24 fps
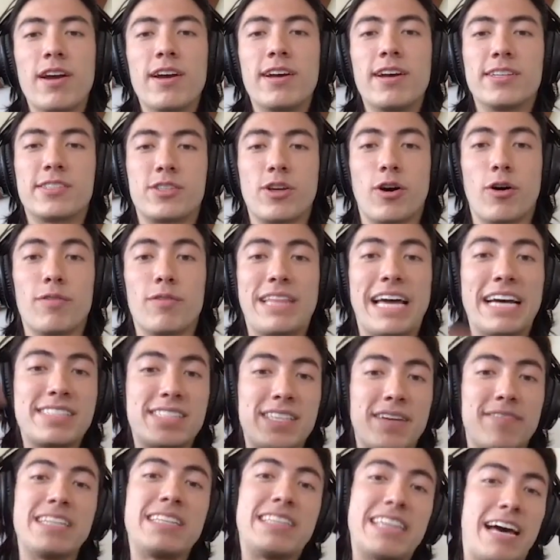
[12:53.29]
So that
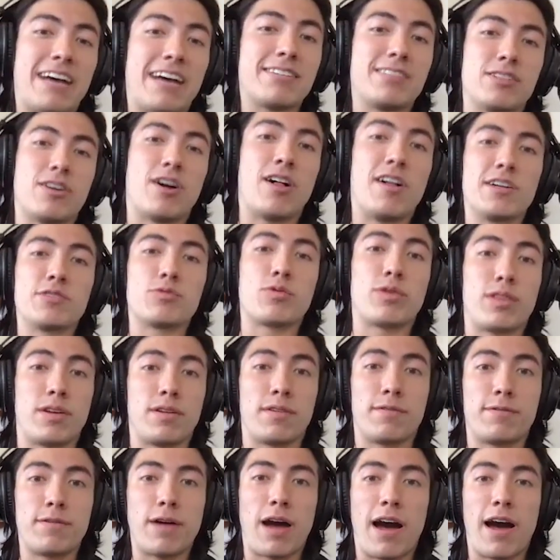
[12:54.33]
$70,000 worth
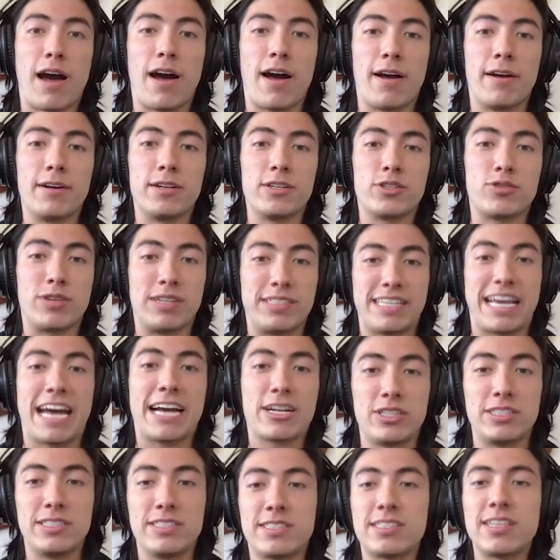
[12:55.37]
of
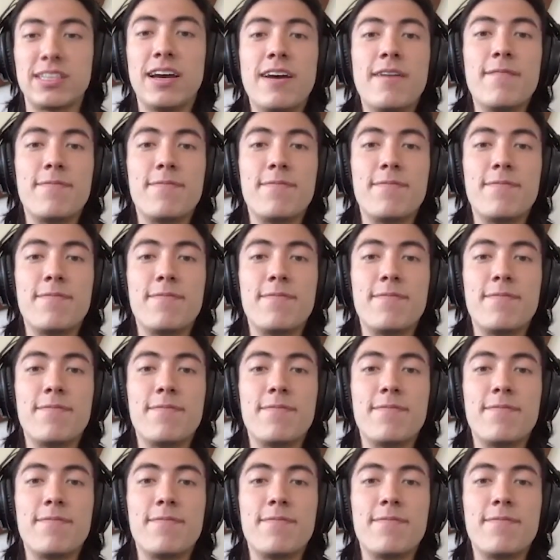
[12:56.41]
transactions,